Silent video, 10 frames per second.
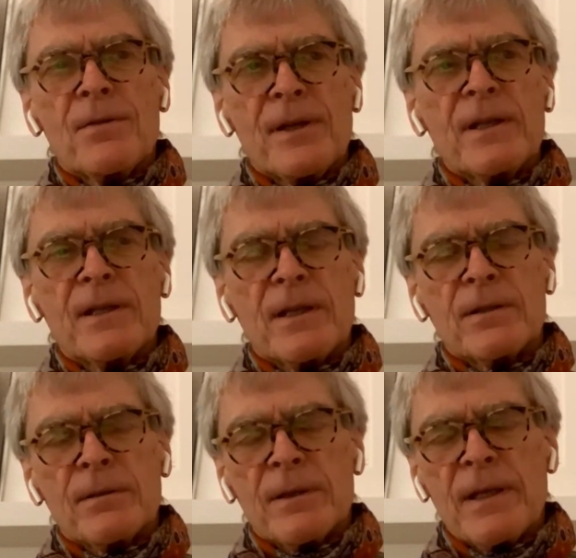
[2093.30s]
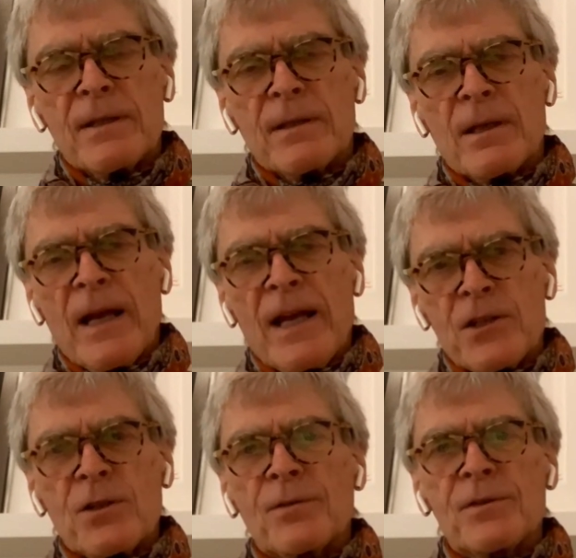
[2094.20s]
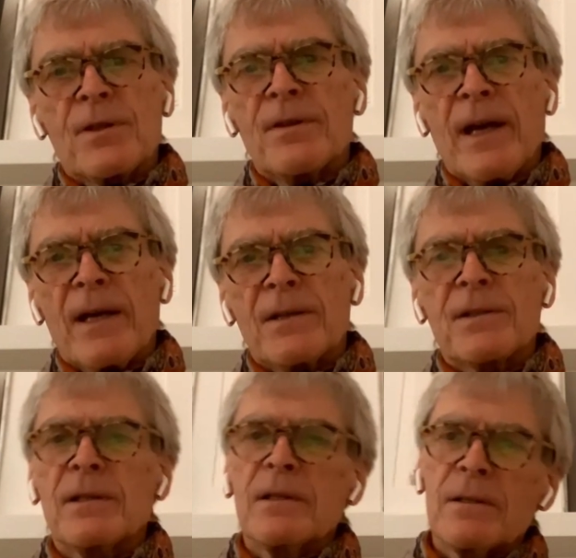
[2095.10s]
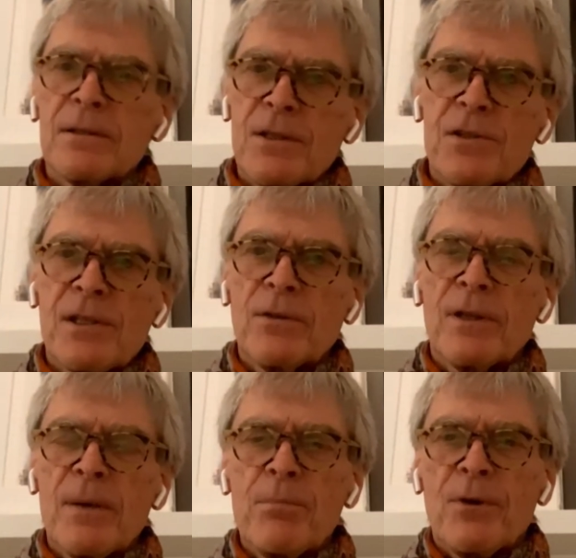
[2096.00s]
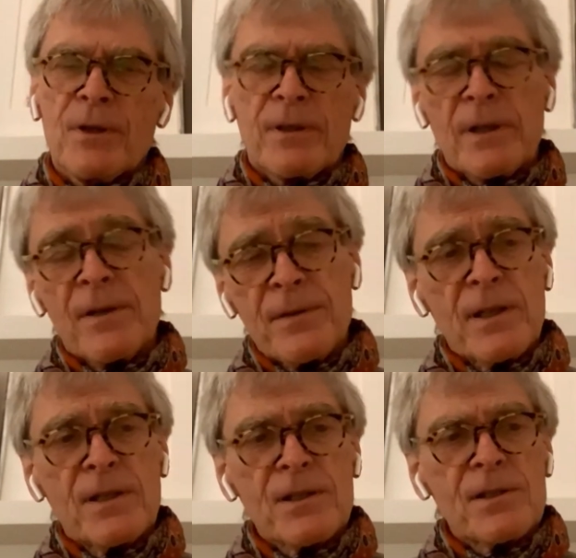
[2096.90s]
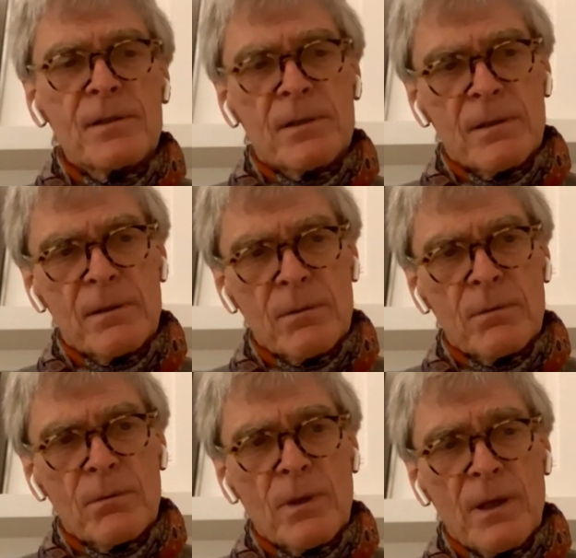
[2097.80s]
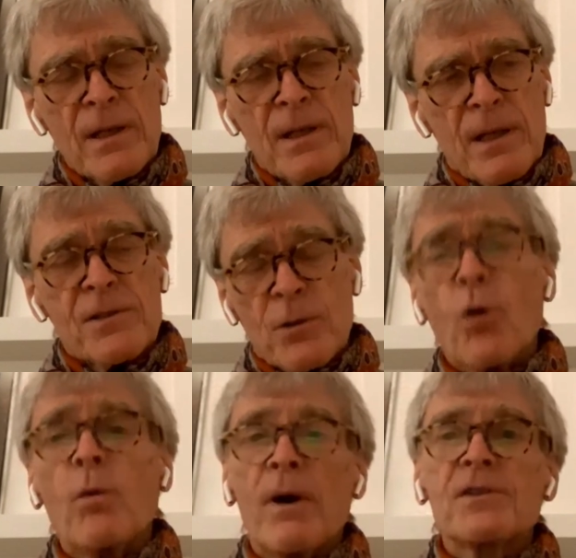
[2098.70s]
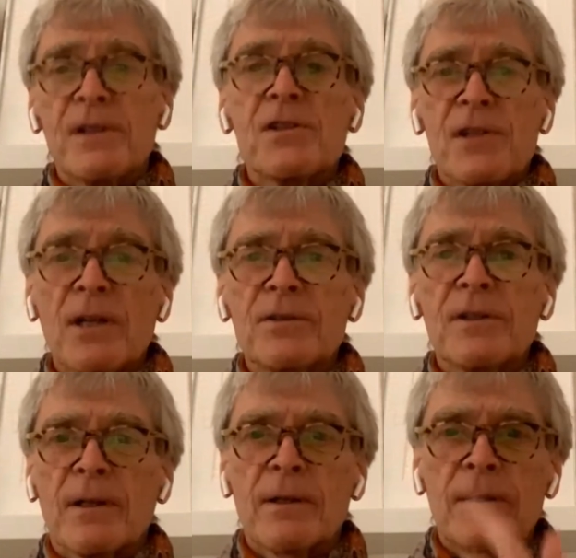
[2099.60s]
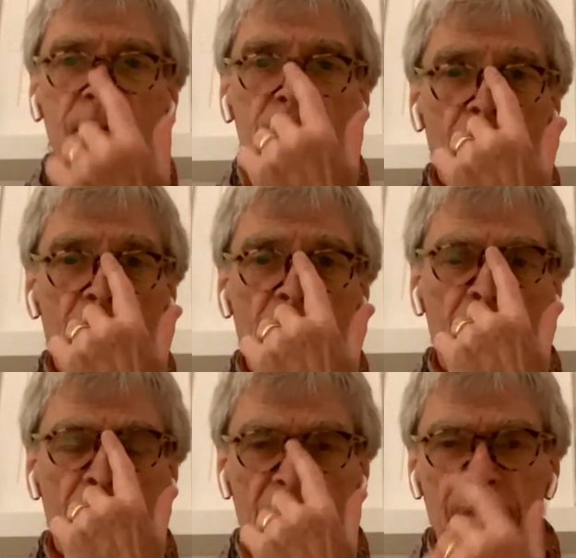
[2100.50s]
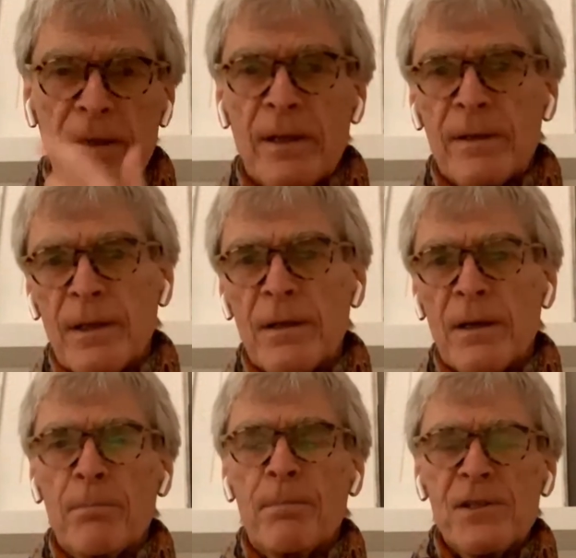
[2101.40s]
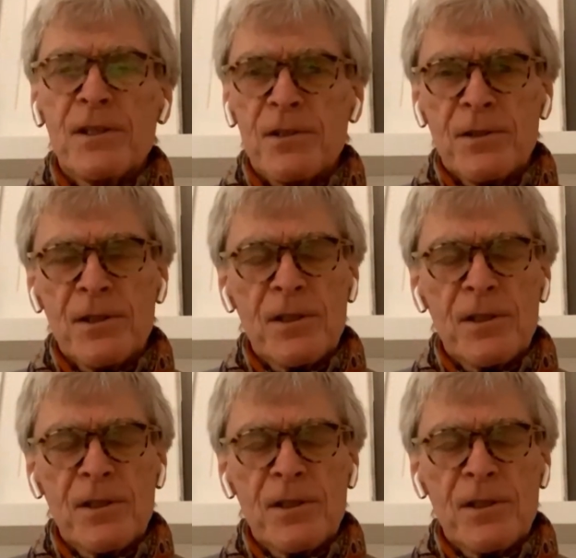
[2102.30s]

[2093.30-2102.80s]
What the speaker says: thinking that they can latch onto that to sell their product, I think is almost insulting. At best, it's